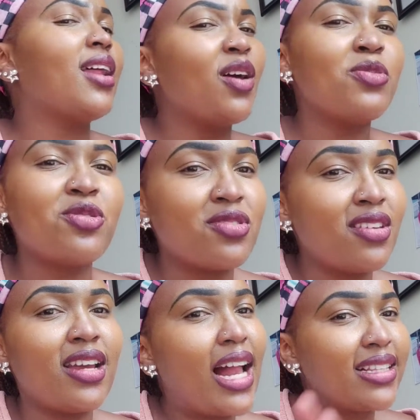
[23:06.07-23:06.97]
Allow me to
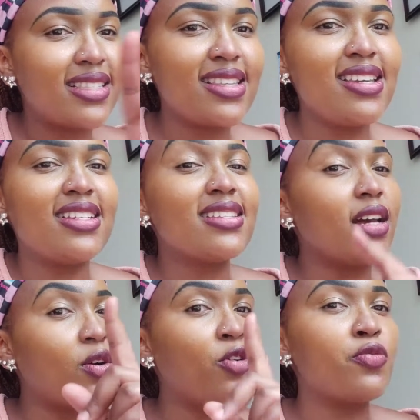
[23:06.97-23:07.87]
say, I'll say it, he's
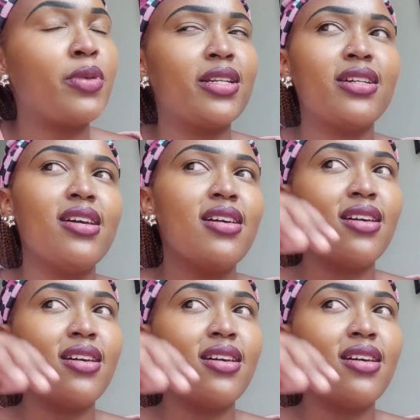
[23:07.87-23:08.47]
a con man